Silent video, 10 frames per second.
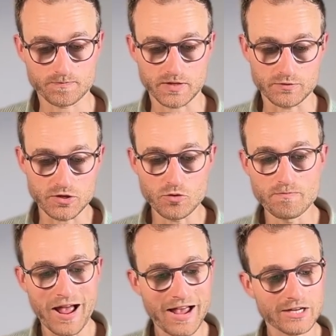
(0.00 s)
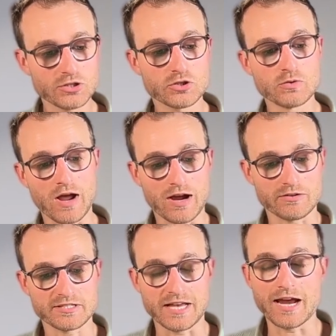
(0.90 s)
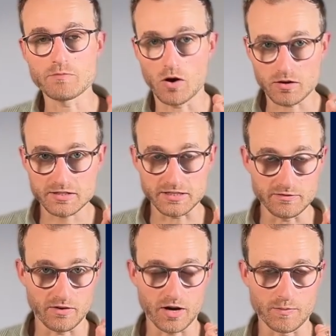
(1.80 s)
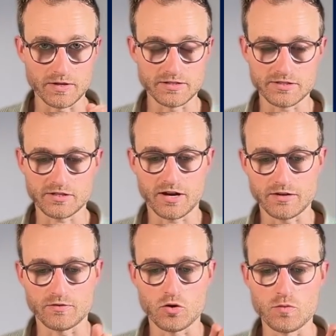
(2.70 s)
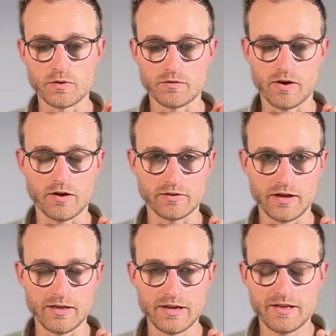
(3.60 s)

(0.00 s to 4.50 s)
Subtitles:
If we go back to our sandbox environment inside of OpenRouter,